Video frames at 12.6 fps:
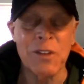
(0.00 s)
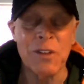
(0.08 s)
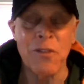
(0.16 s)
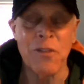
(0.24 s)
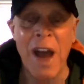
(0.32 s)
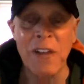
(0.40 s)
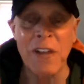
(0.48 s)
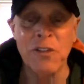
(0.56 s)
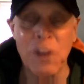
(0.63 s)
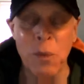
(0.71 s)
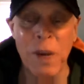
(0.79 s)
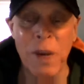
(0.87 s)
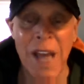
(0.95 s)
fights
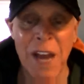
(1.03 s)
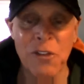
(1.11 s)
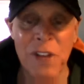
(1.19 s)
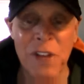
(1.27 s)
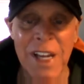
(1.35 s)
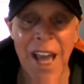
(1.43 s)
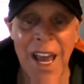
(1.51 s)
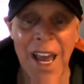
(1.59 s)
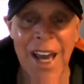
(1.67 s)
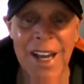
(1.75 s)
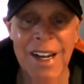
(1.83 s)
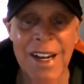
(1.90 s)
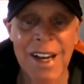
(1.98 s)
that we actually
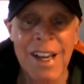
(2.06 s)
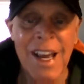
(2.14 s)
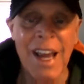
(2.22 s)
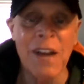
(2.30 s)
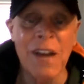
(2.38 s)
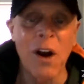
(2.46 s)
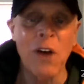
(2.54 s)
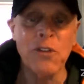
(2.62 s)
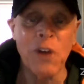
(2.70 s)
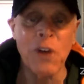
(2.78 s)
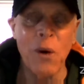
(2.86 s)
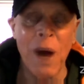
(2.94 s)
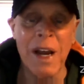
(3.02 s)
had. And
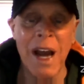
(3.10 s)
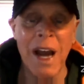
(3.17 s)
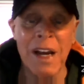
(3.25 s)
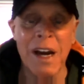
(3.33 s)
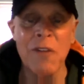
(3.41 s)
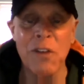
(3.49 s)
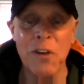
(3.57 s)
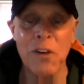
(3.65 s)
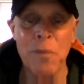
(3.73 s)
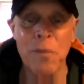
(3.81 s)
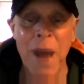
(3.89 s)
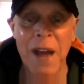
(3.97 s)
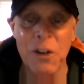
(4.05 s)
also I got Governor
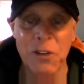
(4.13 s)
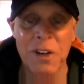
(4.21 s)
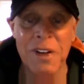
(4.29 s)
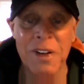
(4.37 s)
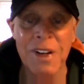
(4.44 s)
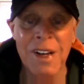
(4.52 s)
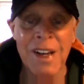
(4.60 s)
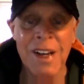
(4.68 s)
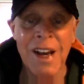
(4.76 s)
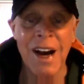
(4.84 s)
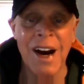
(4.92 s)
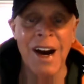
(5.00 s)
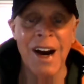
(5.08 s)
Patterson
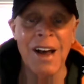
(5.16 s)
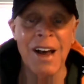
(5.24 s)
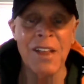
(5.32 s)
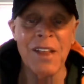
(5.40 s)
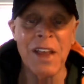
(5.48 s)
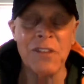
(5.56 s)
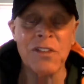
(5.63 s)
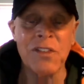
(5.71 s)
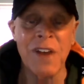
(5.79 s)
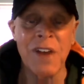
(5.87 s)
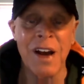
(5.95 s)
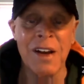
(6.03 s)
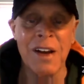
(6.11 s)
that's
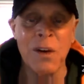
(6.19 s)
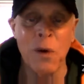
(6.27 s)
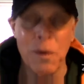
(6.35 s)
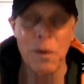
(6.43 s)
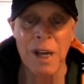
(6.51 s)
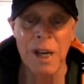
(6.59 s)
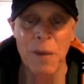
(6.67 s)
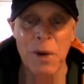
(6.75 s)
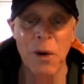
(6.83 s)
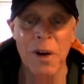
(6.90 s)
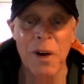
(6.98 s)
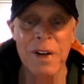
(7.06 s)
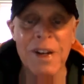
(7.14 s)
going to be coming
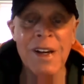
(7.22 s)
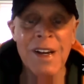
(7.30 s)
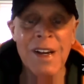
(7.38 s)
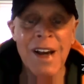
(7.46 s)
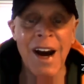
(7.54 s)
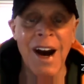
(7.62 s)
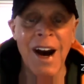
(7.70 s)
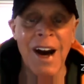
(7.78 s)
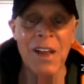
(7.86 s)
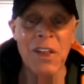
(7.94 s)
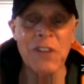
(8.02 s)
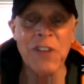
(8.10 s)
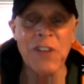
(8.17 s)
on.
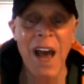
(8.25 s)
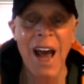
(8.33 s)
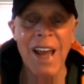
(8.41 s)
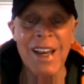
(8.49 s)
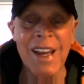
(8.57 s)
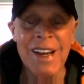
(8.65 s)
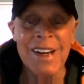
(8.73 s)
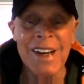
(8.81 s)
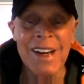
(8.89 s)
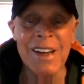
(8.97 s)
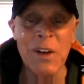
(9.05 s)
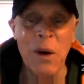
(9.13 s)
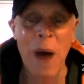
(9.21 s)
This guy,
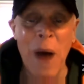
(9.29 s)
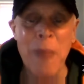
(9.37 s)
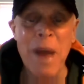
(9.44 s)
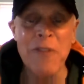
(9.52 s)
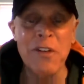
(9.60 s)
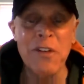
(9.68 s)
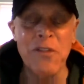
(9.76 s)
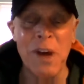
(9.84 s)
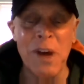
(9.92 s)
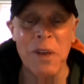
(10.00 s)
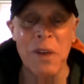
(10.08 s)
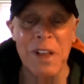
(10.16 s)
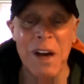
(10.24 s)
you know, I'm having
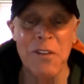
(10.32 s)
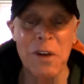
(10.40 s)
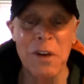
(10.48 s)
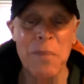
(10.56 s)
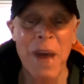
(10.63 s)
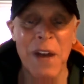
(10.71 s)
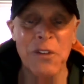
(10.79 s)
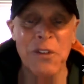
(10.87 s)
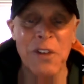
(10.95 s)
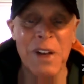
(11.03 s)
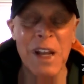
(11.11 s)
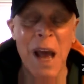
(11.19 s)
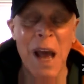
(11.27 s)
fun with Governor
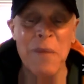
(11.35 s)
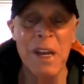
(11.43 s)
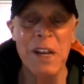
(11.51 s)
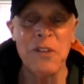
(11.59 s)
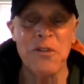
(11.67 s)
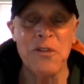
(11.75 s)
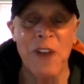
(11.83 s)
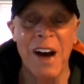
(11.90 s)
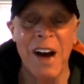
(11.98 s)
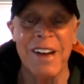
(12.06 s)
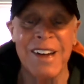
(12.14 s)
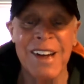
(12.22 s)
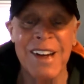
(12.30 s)
Patterson. I mean, he's
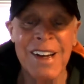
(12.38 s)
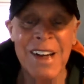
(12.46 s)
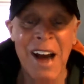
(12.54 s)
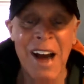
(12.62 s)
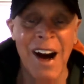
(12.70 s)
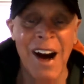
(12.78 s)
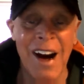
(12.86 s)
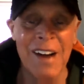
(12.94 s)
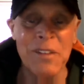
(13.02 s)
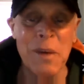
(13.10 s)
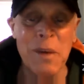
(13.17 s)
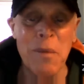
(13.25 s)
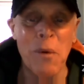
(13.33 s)
fun.
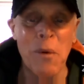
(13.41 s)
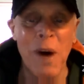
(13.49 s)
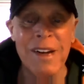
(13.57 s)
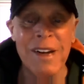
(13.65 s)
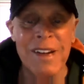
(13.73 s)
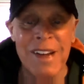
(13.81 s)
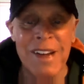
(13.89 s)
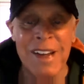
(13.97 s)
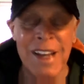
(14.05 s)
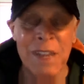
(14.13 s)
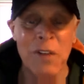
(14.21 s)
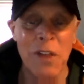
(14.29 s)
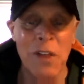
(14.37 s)
Number one,
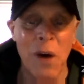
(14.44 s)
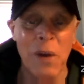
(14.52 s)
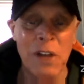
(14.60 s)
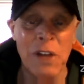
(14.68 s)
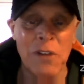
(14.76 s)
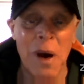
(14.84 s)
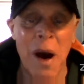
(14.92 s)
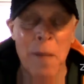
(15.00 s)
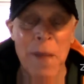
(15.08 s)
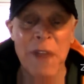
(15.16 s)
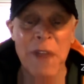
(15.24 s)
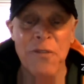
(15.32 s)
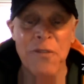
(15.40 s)
even though he's a
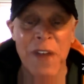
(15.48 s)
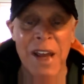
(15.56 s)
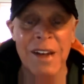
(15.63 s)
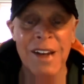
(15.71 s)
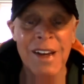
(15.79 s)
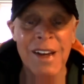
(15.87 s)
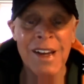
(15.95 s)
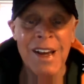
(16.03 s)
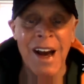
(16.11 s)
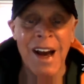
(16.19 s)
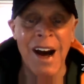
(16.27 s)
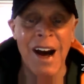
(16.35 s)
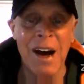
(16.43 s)
Met fan,
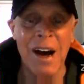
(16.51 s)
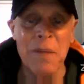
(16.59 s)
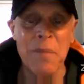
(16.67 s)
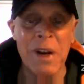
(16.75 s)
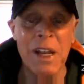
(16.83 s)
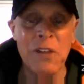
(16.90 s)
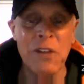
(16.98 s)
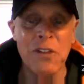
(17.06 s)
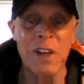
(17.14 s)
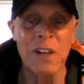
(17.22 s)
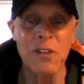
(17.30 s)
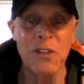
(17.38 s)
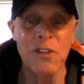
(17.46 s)
but
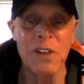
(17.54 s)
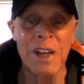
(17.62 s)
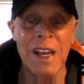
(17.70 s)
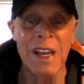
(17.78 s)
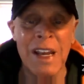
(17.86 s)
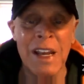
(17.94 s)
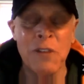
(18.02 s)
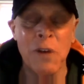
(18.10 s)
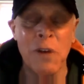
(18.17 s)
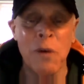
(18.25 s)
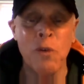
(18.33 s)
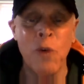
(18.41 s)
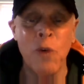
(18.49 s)
he's
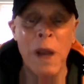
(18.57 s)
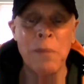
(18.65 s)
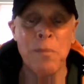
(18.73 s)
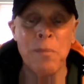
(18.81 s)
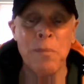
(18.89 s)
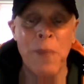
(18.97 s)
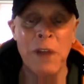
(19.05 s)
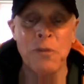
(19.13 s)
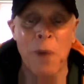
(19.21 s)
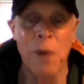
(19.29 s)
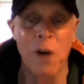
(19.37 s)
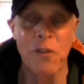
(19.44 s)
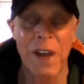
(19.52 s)
a great
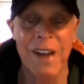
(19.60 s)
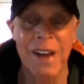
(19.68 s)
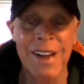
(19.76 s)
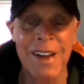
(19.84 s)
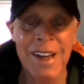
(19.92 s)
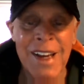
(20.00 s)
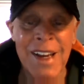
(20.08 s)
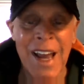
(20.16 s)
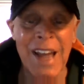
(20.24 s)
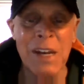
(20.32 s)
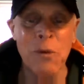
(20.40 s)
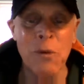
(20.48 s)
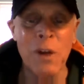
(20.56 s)
baseball fan,
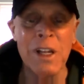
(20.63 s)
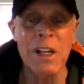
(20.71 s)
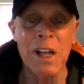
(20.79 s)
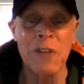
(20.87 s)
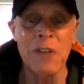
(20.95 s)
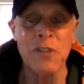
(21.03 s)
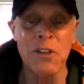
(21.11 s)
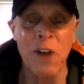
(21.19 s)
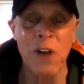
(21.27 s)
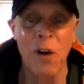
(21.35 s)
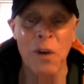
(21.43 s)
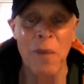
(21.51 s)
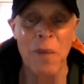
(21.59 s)
and he really loves to
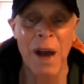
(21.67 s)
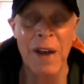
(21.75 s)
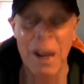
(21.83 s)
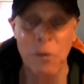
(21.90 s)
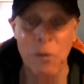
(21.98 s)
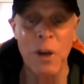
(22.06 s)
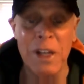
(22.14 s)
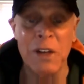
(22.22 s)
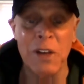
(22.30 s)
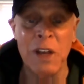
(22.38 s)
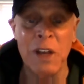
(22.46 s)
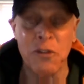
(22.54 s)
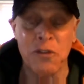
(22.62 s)
talk about it. And really,
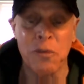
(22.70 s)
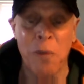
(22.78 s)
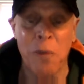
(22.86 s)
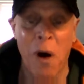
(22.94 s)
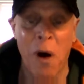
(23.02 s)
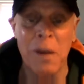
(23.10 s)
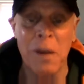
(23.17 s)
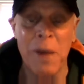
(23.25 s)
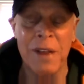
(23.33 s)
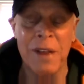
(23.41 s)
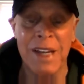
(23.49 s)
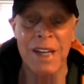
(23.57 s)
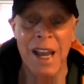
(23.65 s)
he's smart
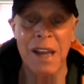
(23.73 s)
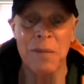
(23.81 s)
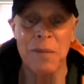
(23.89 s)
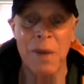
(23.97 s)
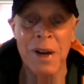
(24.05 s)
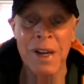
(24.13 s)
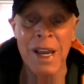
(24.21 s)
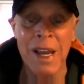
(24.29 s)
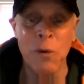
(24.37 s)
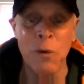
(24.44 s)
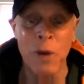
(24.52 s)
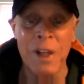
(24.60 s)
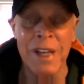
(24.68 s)
about the game. He
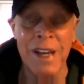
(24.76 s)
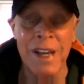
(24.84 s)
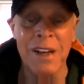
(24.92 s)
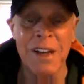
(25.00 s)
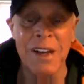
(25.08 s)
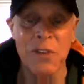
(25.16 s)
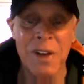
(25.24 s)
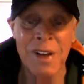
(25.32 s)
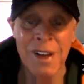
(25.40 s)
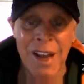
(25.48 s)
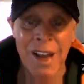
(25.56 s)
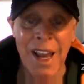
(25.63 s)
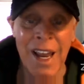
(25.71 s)
really is,
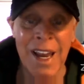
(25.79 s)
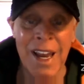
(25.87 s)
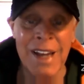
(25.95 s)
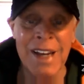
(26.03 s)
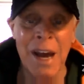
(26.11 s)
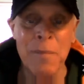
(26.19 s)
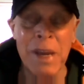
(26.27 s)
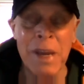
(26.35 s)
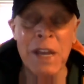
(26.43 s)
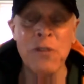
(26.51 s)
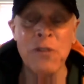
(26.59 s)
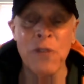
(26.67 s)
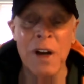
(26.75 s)
and
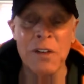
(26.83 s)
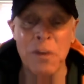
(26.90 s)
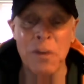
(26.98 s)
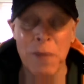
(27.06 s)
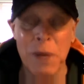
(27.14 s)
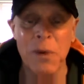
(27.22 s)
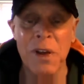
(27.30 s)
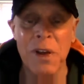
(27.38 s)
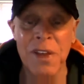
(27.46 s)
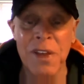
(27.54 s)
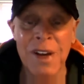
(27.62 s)
he's fun to be with.